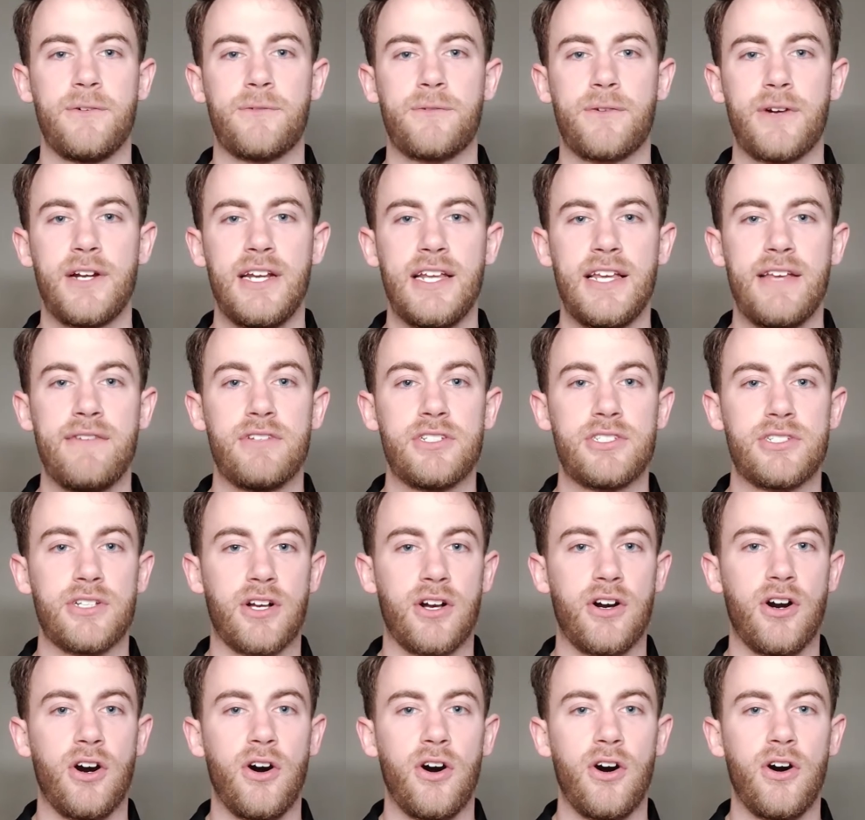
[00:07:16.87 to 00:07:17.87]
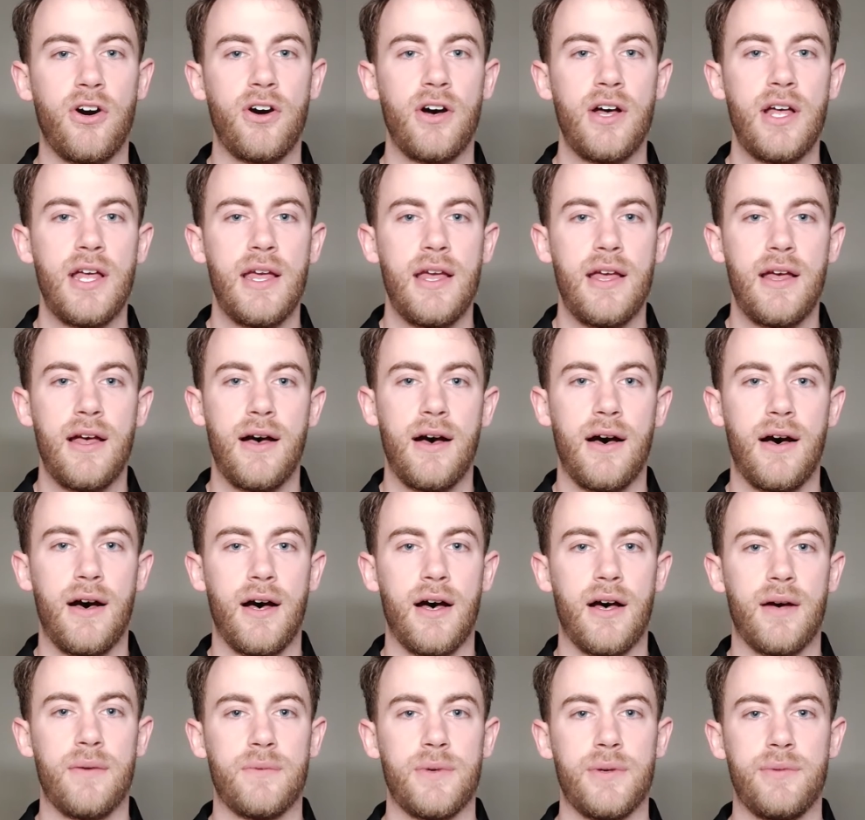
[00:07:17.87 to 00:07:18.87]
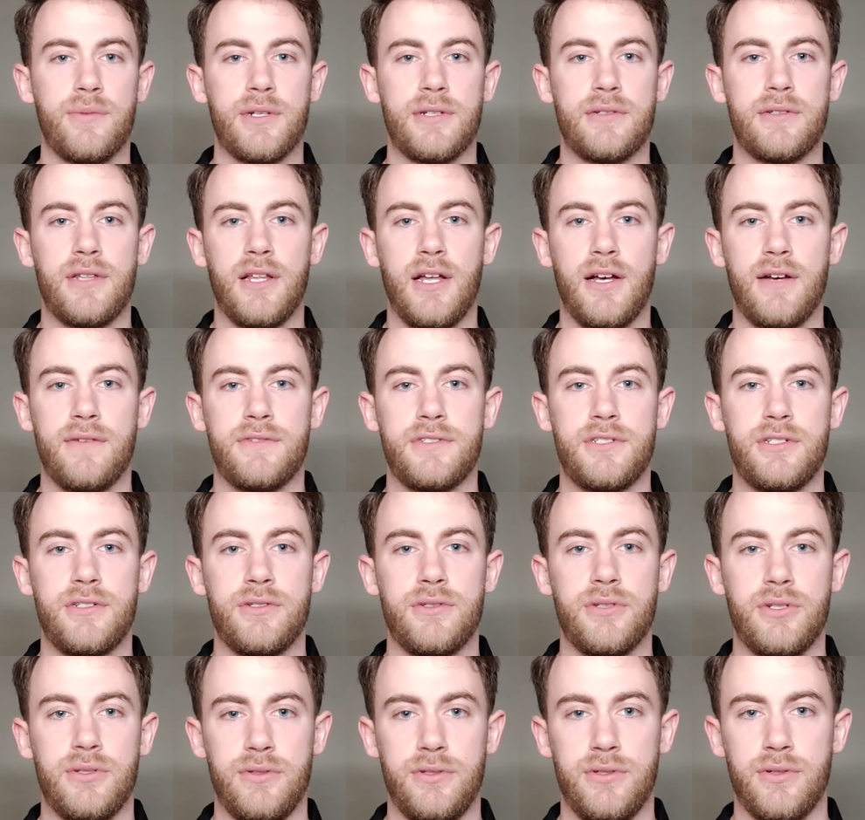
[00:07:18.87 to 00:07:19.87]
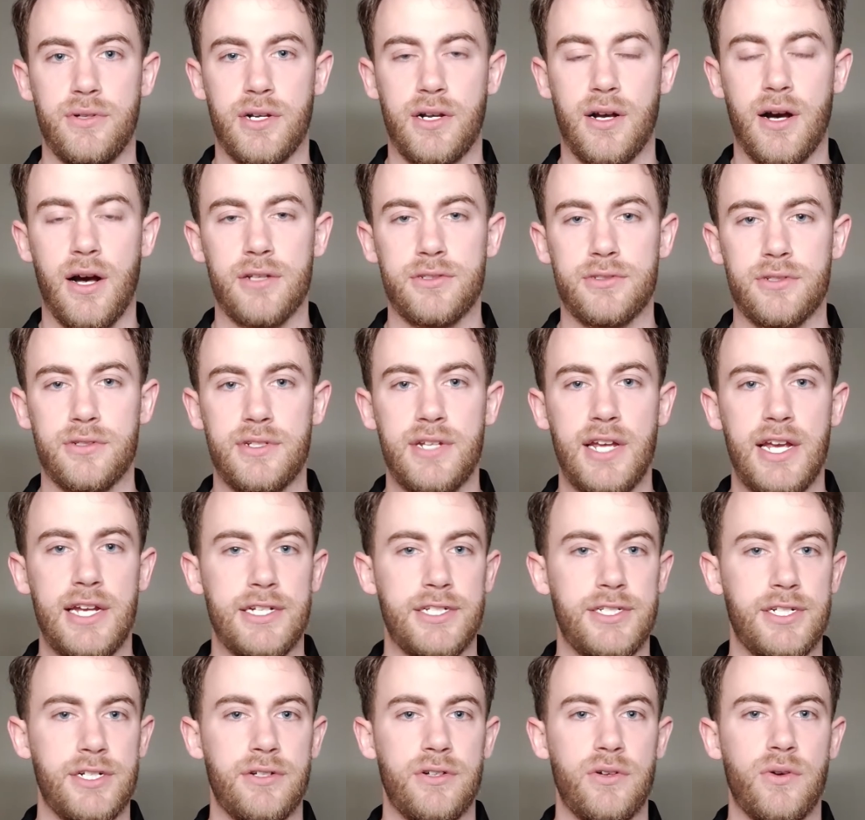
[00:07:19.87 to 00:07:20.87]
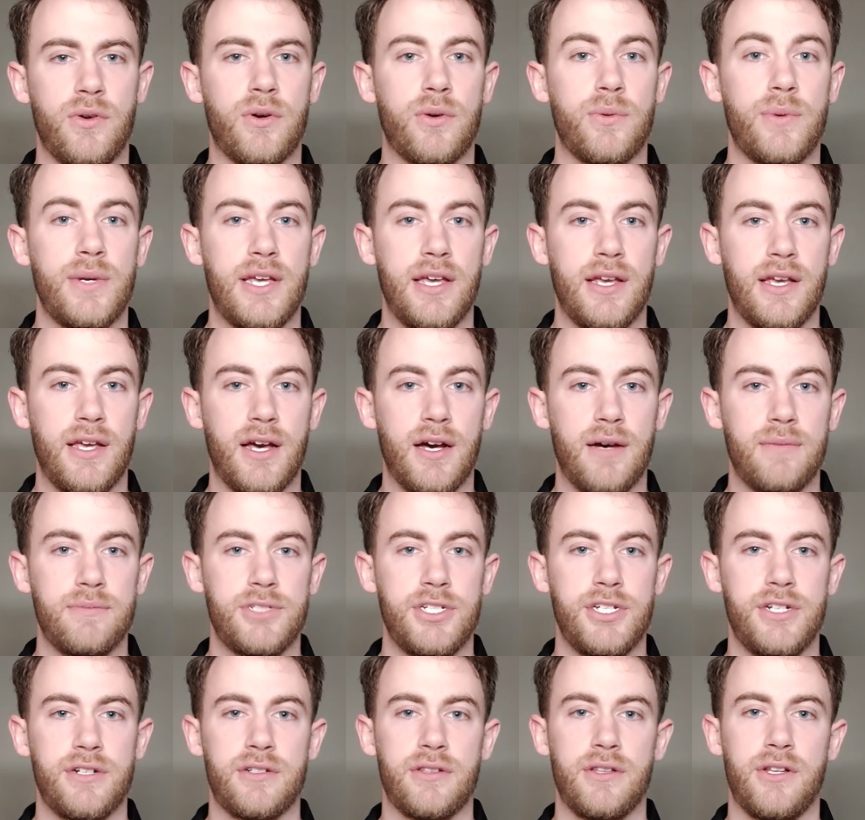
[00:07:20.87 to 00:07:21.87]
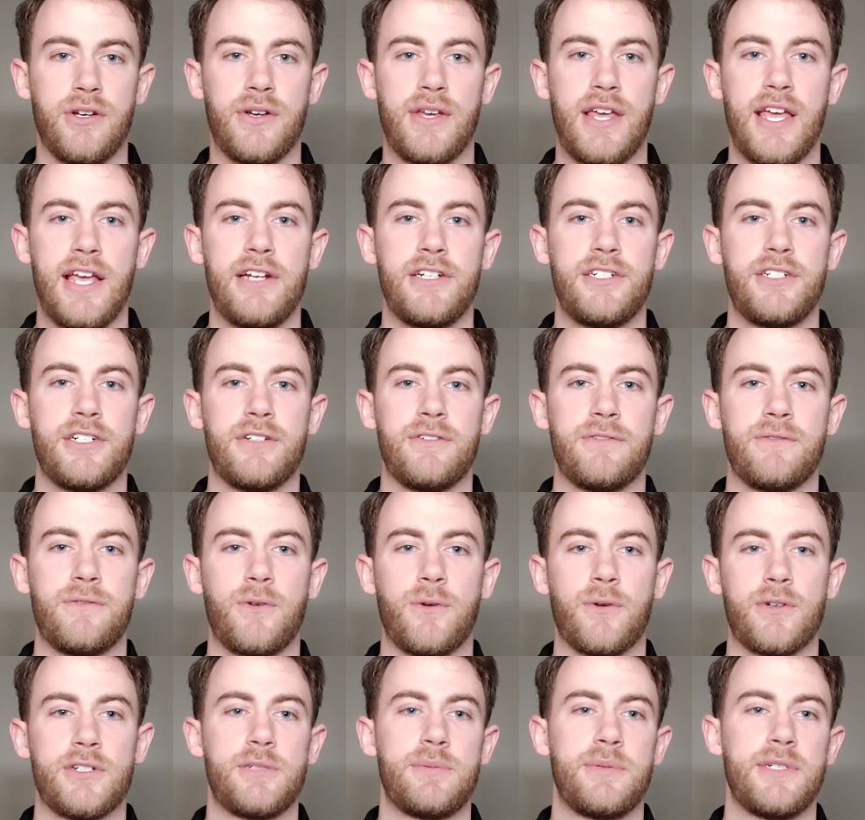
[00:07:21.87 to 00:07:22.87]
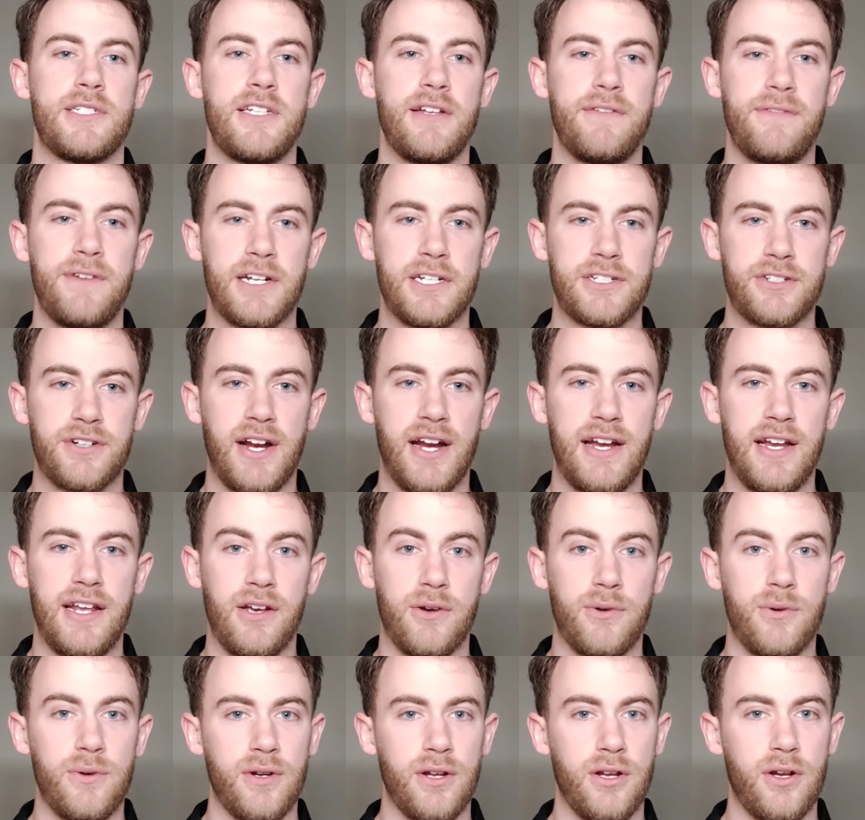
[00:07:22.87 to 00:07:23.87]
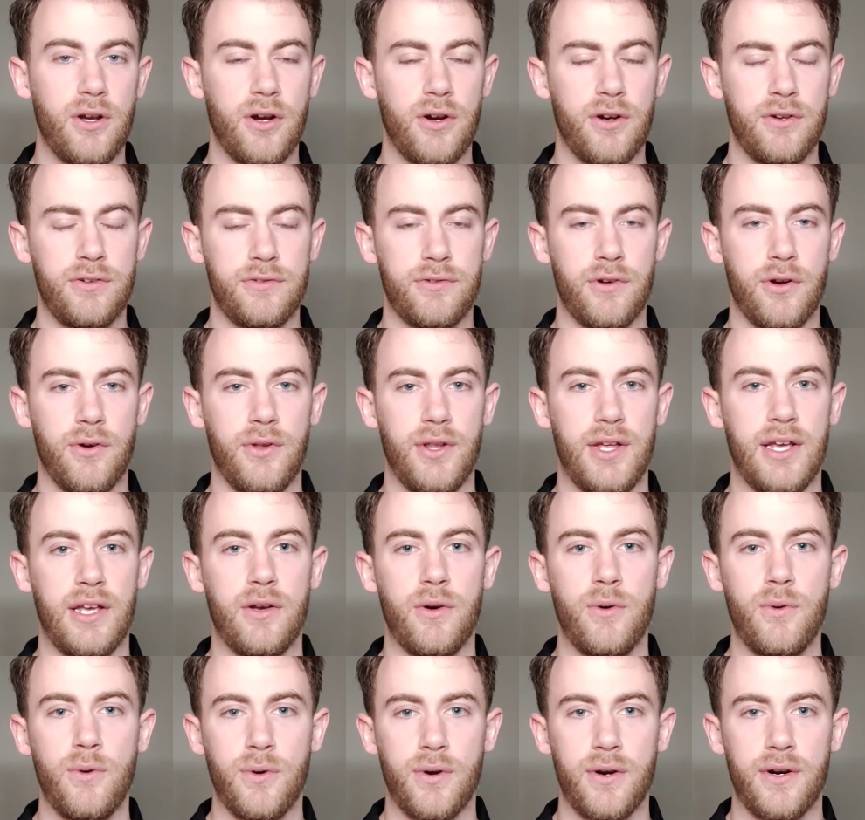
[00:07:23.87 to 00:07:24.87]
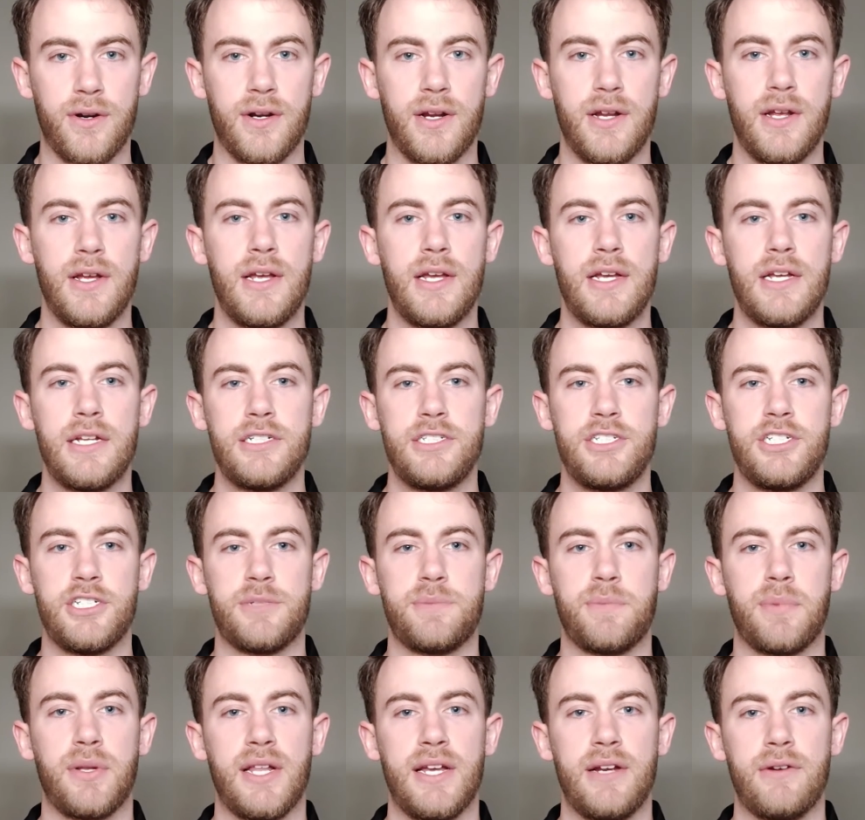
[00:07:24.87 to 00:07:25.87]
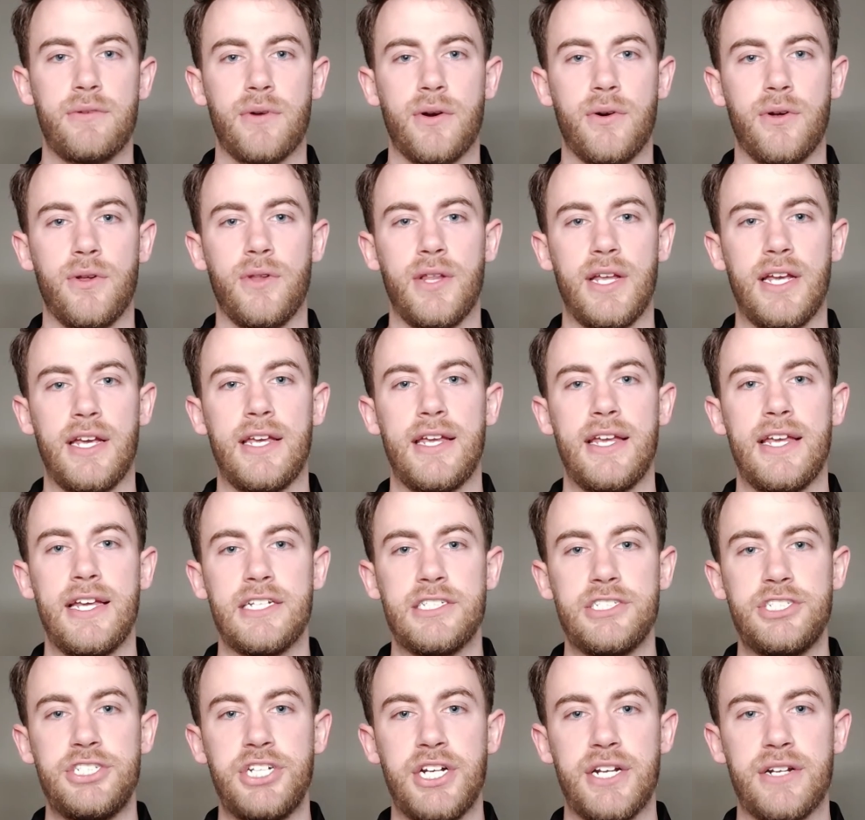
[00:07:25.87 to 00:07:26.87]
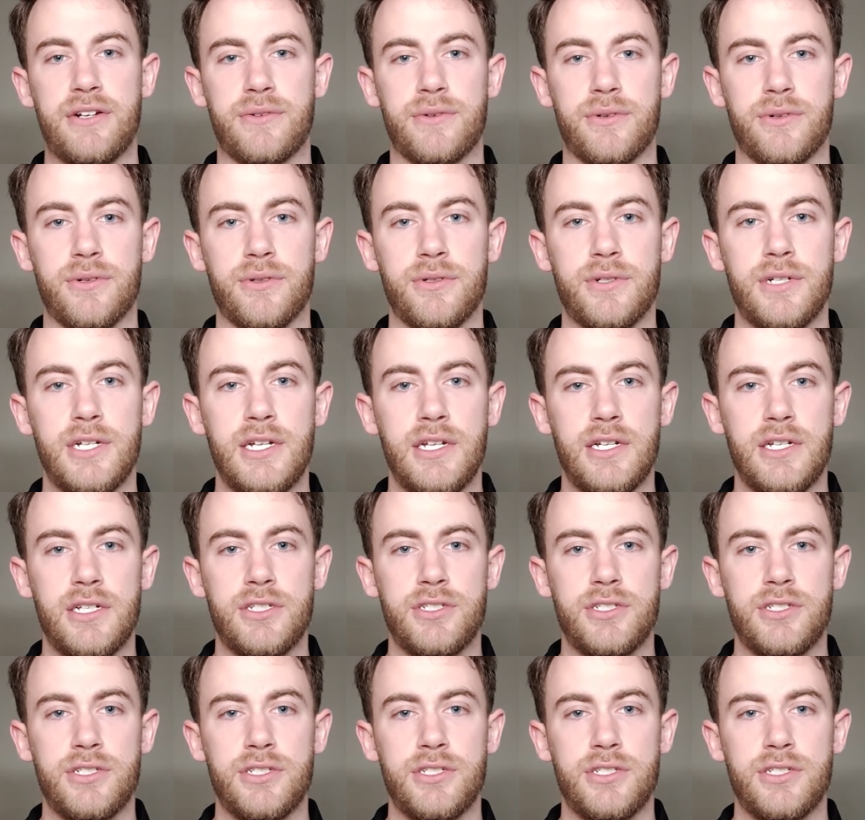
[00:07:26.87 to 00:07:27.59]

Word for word: feel free to give us a call. Um, we would love to do a consultation, or we can come to your location for specific training on cone rolling or just plate rolling in general.